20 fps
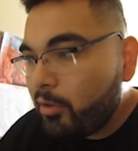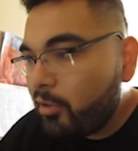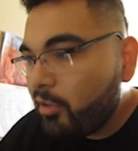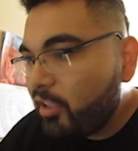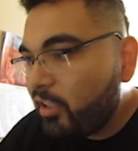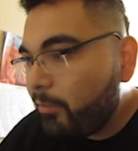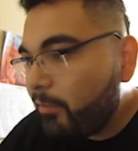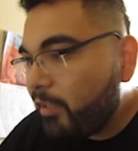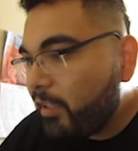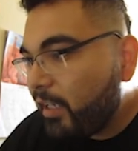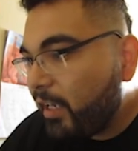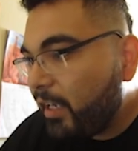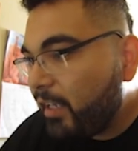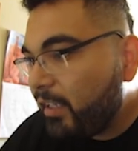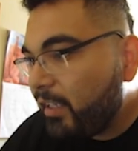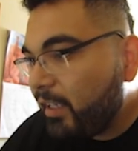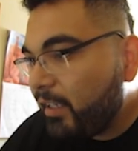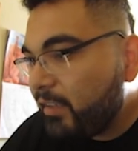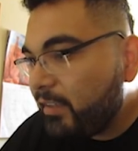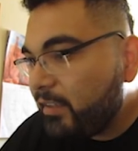Let me
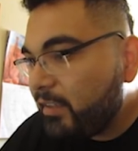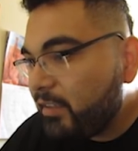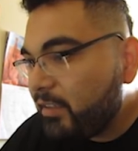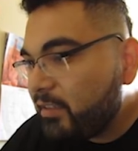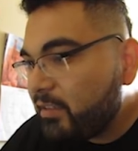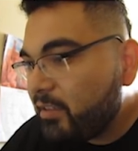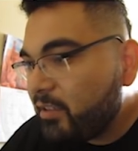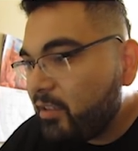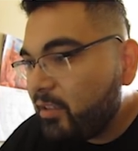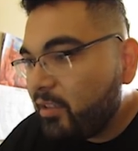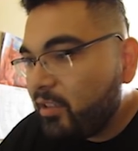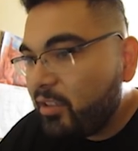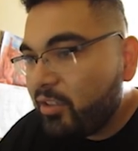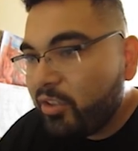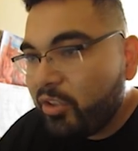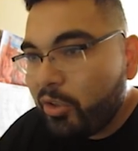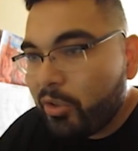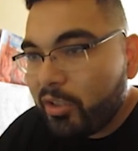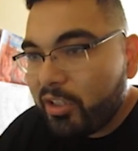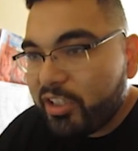highlight this.
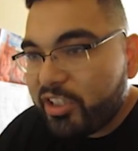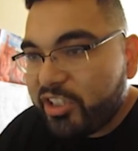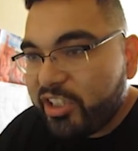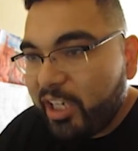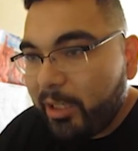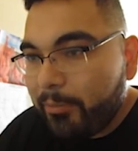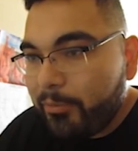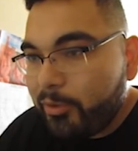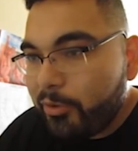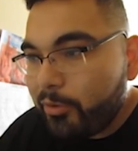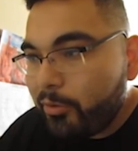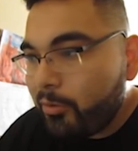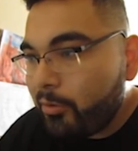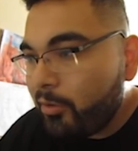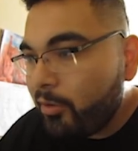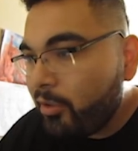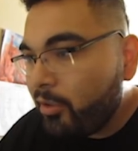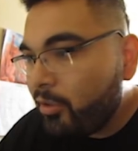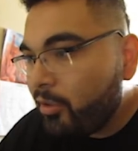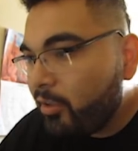You know, the shape
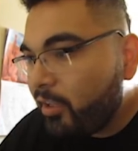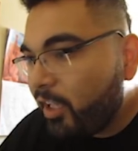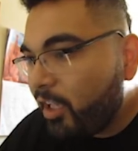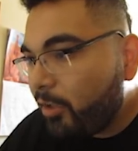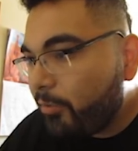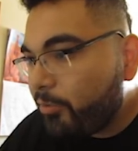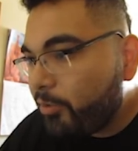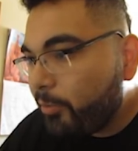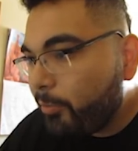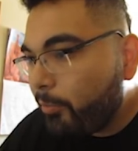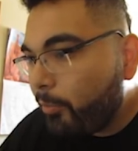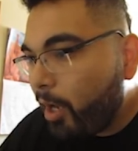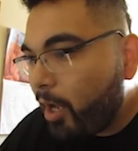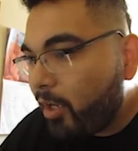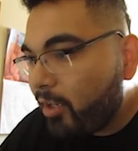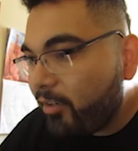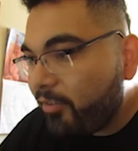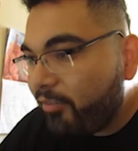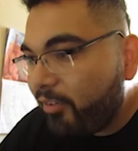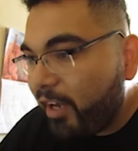tool helps you
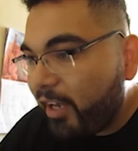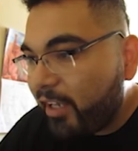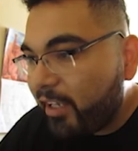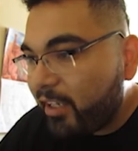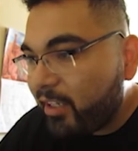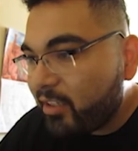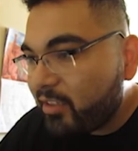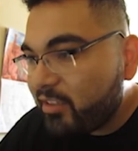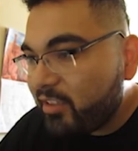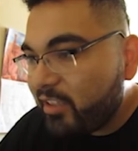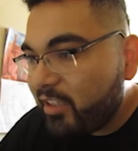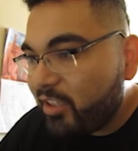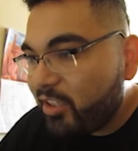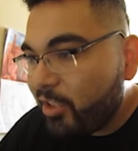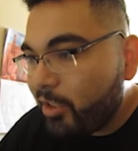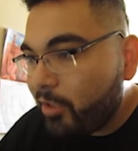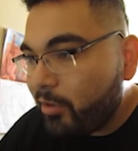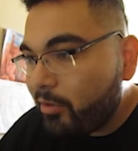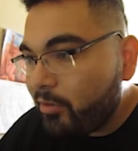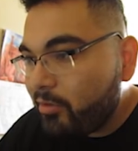modify it. See the
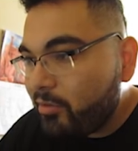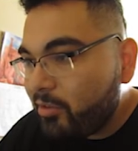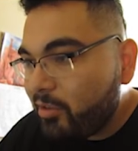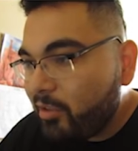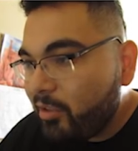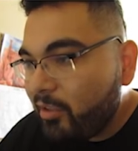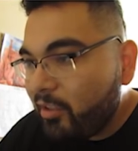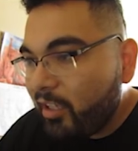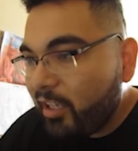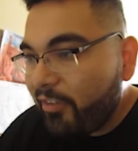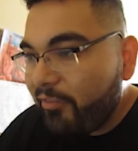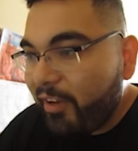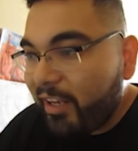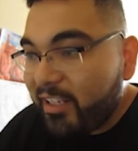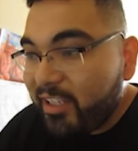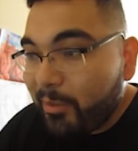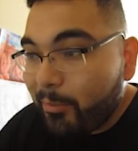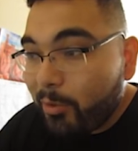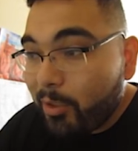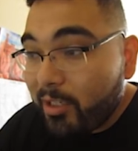nodes? If I
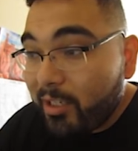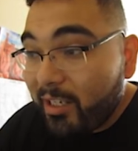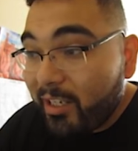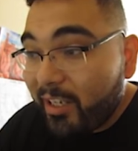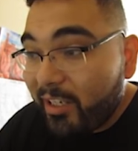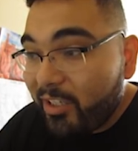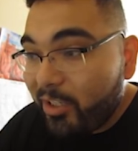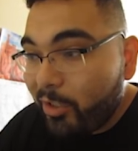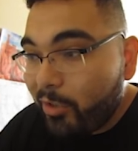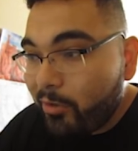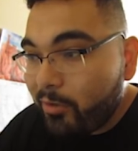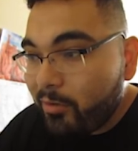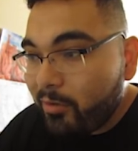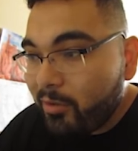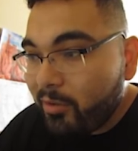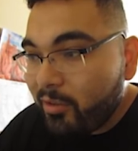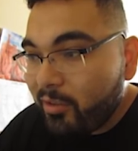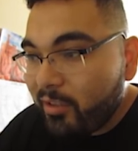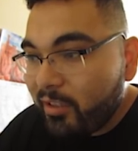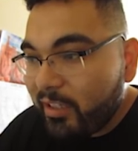double click a node,
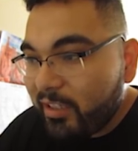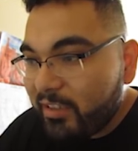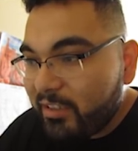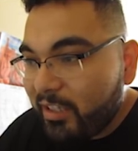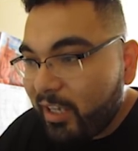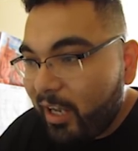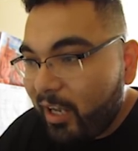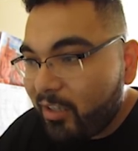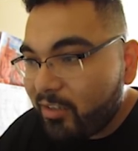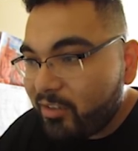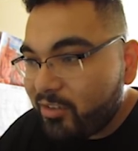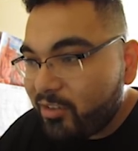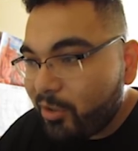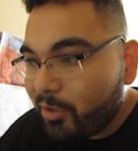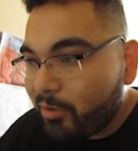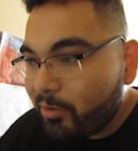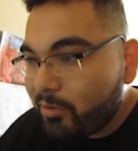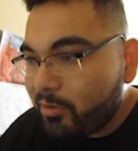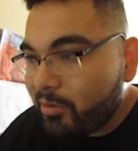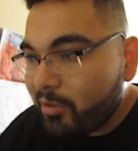it's
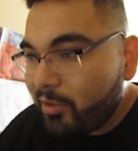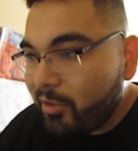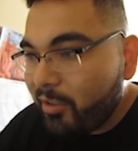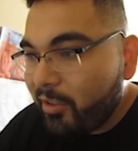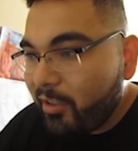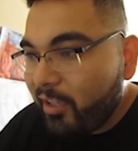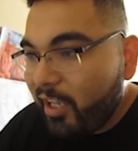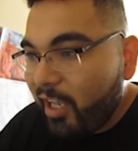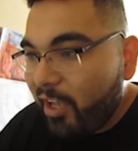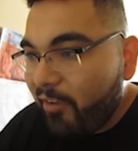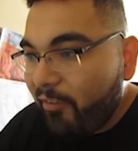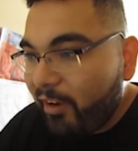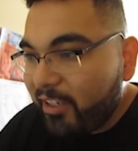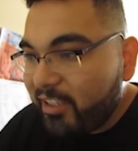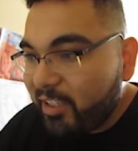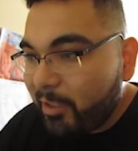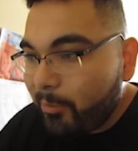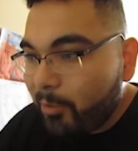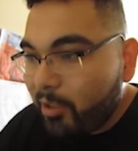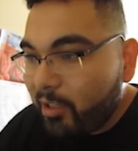gonzo's. If I
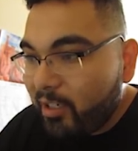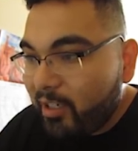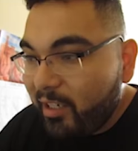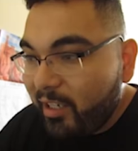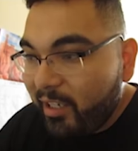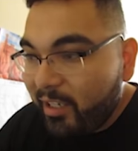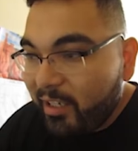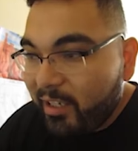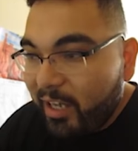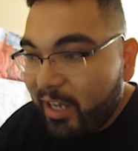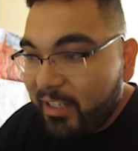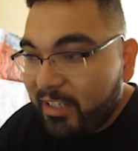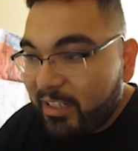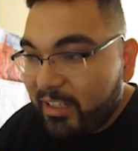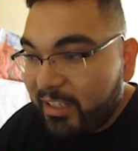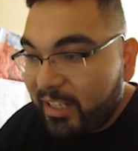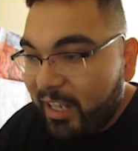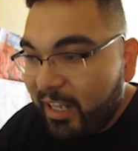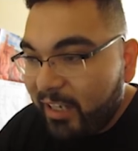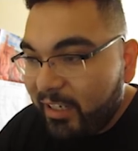double click on a
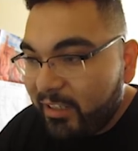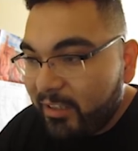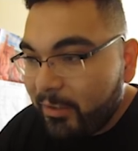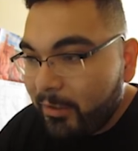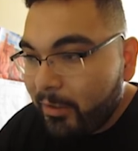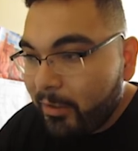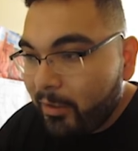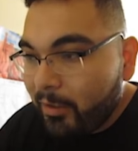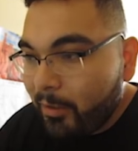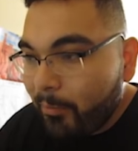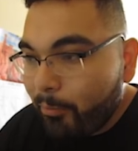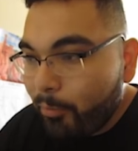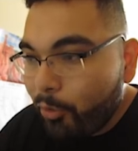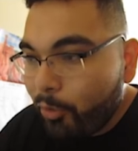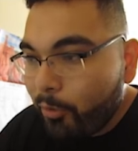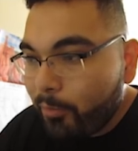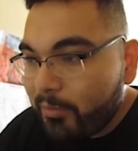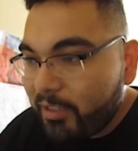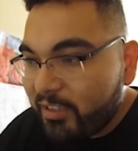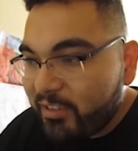line,
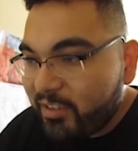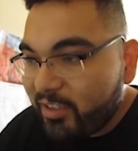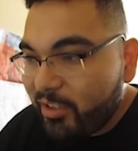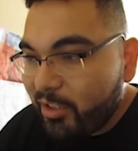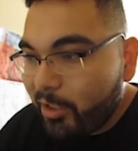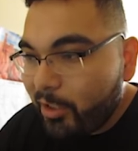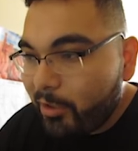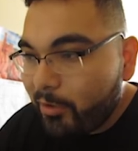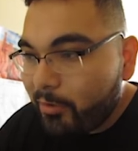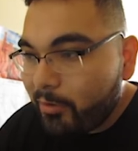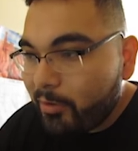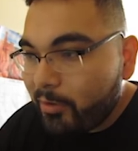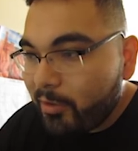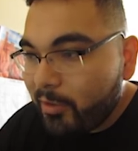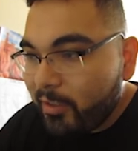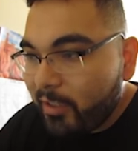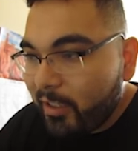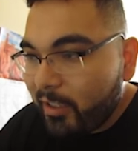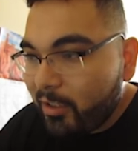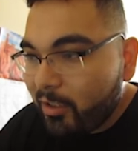boom, there's a node.
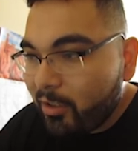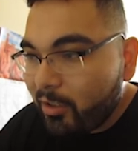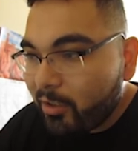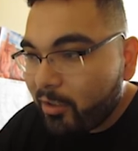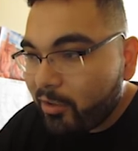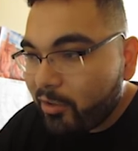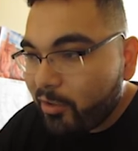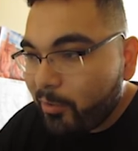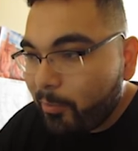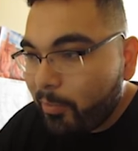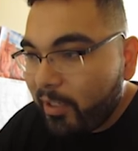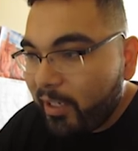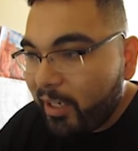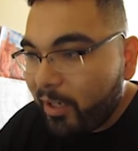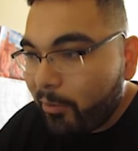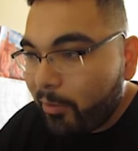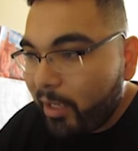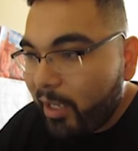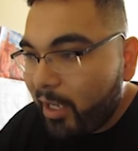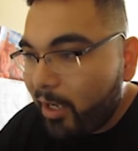And look, you play
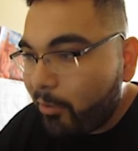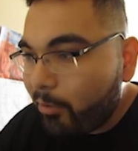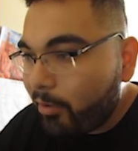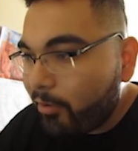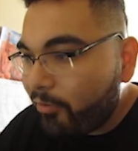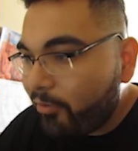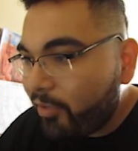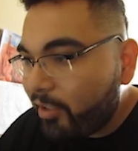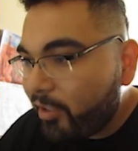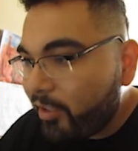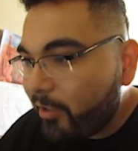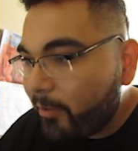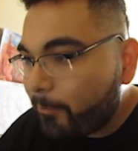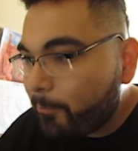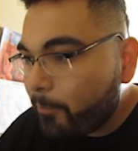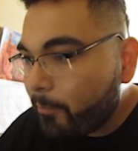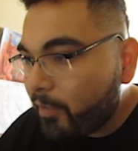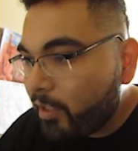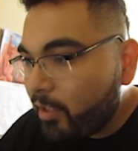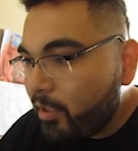around with it.
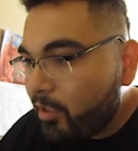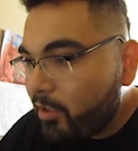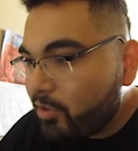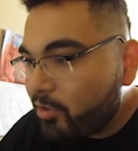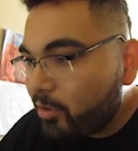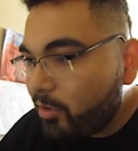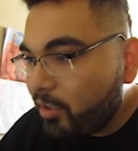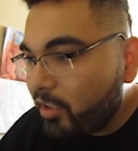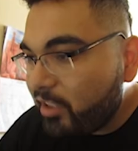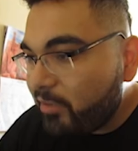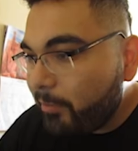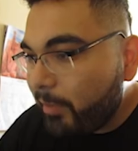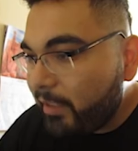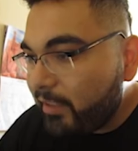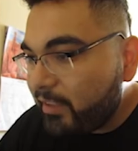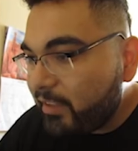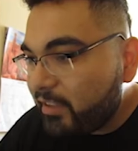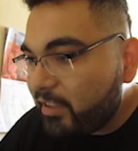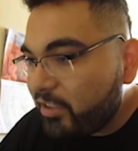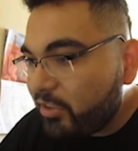So let's make
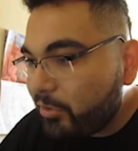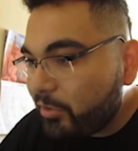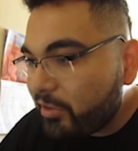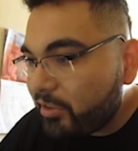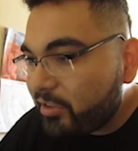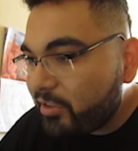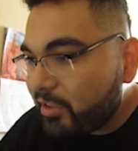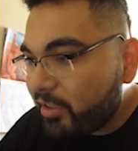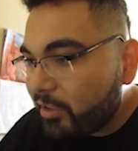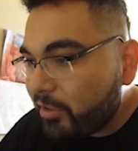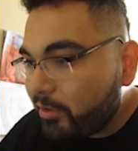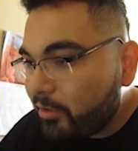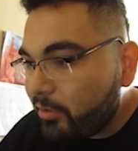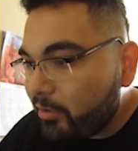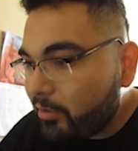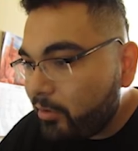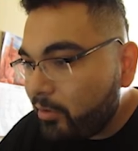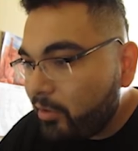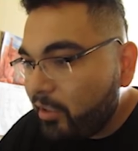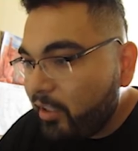this into a
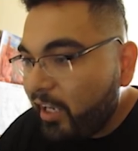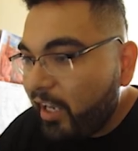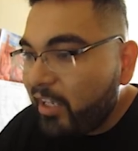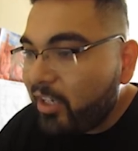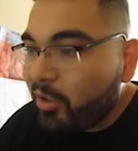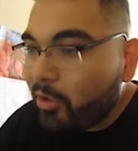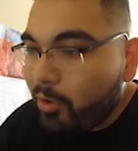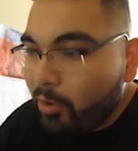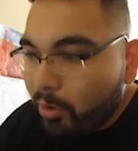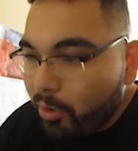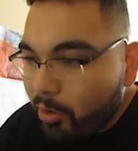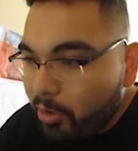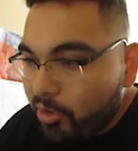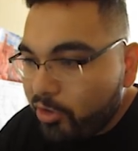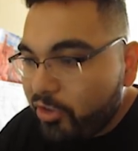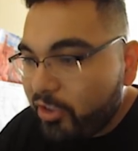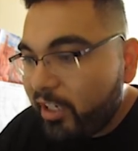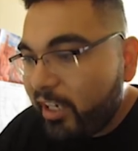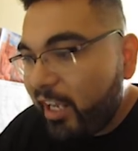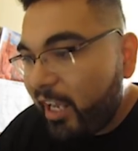circle. And of
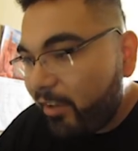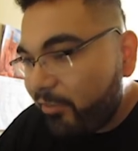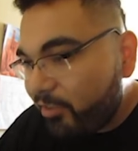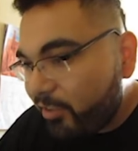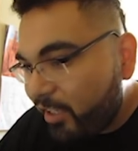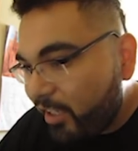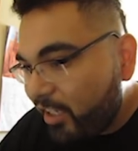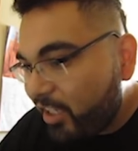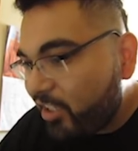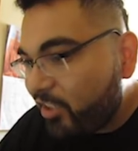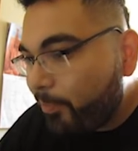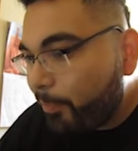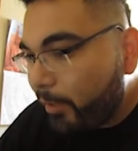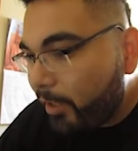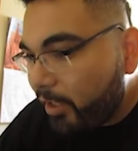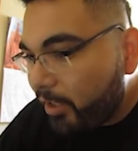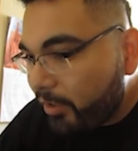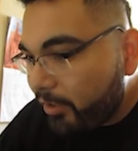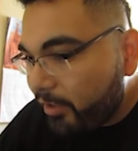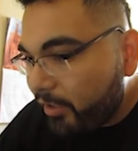course, you're gonna have to get
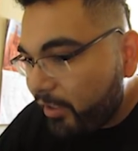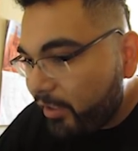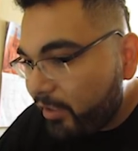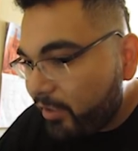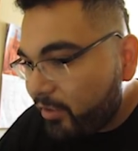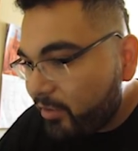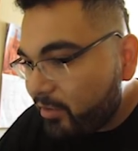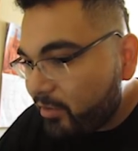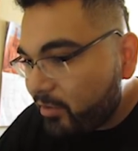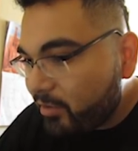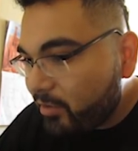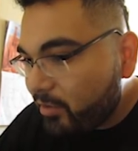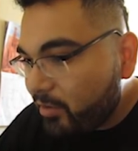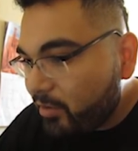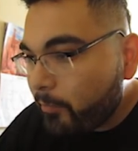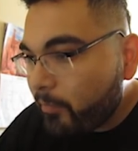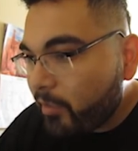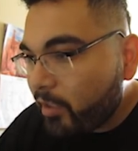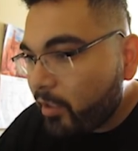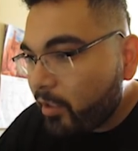experience.
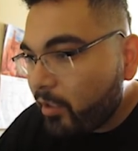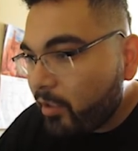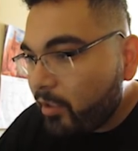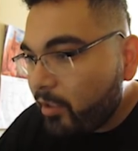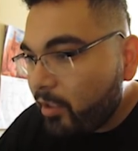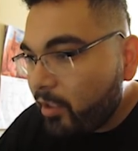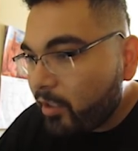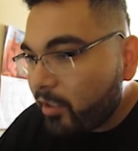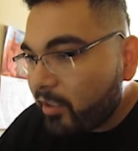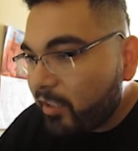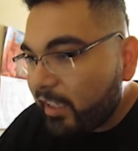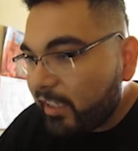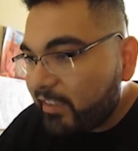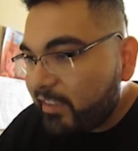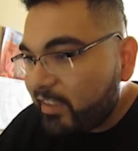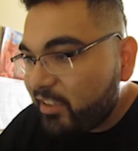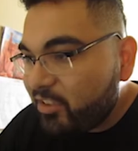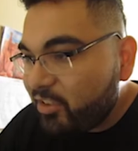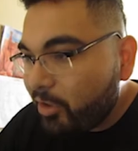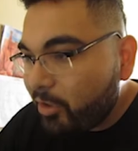Look, like
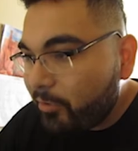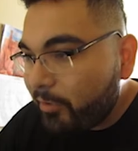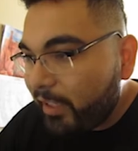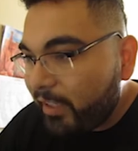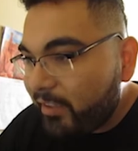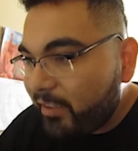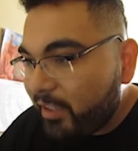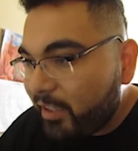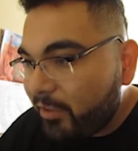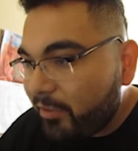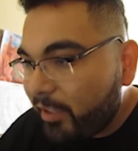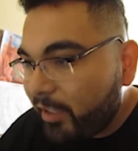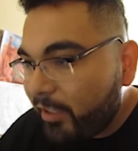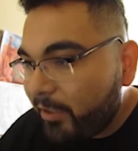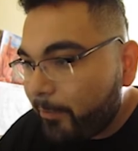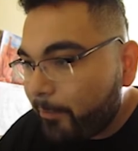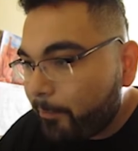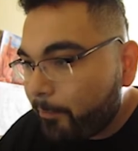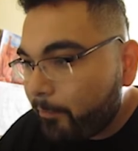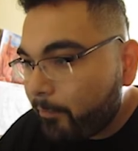this node right there,
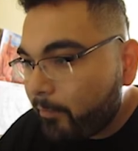right?